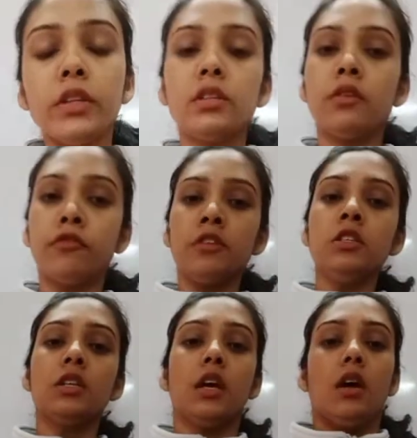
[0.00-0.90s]
the
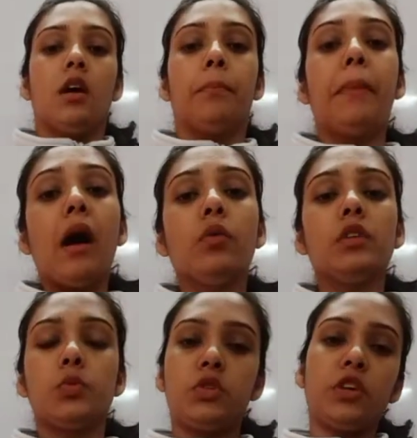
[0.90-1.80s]
different
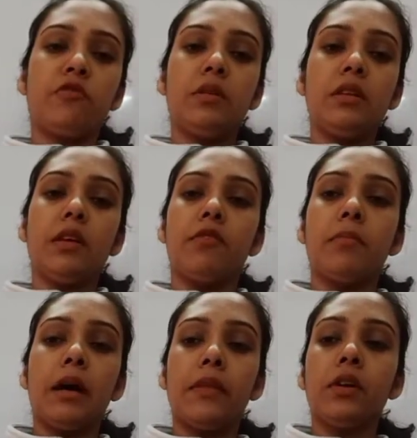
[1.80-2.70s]
powers which have been
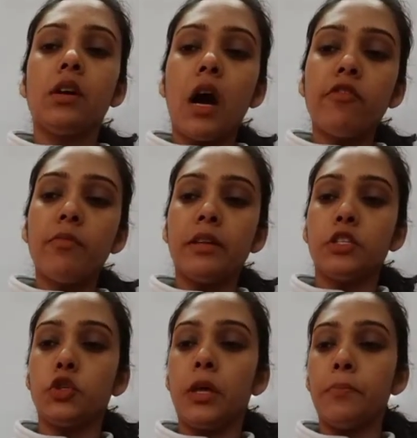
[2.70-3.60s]
given by the
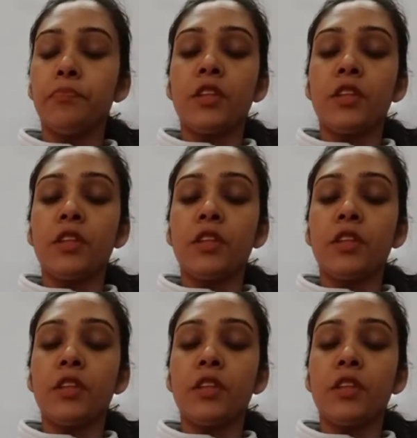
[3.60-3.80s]
government to them.